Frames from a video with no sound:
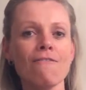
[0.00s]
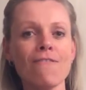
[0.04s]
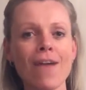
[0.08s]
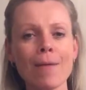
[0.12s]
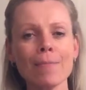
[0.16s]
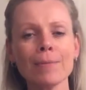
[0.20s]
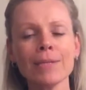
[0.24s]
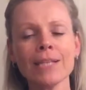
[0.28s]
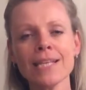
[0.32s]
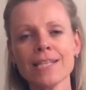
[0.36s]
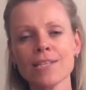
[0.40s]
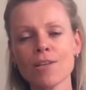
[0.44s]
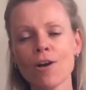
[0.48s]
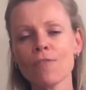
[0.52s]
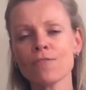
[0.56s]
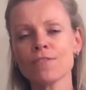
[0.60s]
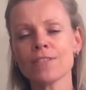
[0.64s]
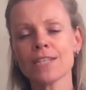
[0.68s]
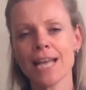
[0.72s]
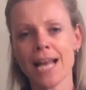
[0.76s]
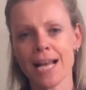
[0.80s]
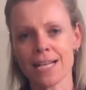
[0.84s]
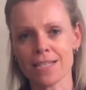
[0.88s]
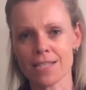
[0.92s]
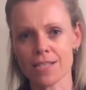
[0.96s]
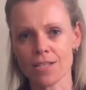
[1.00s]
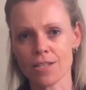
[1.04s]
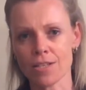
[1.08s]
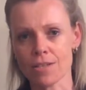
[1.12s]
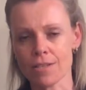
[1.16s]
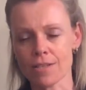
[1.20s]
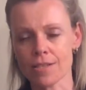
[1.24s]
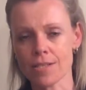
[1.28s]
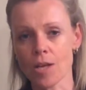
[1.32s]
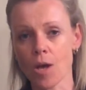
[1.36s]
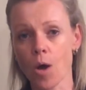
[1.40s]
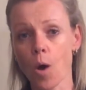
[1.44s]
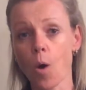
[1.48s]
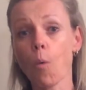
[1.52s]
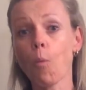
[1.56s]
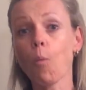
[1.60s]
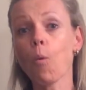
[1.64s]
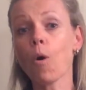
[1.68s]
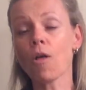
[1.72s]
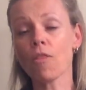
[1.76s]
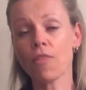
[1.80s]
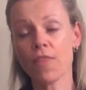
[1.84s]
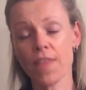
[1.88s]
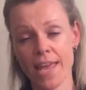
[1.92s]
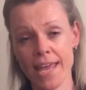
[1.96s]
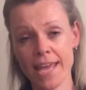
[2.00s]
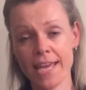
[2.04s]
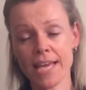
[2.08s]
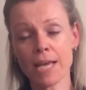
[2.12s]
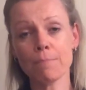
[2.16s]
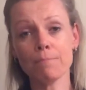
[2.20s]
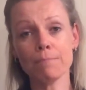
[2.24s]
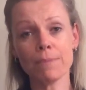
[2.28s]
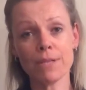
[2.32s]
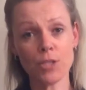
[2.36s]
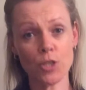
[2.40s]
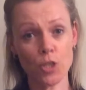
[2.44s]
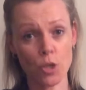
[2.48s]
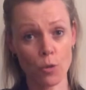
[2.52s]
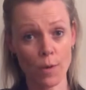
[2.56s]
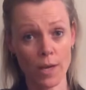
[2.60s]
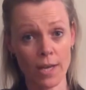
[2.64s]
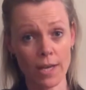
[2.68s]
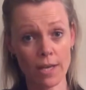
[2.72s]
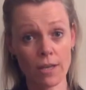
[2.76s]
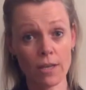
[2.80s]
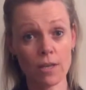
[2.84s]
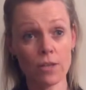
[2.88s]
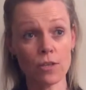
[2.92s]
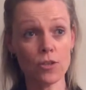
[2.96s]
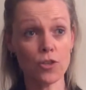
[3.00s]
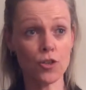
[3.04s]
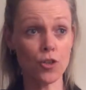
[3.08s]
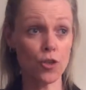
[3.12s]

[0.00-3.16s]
Families often ask us what they can be doing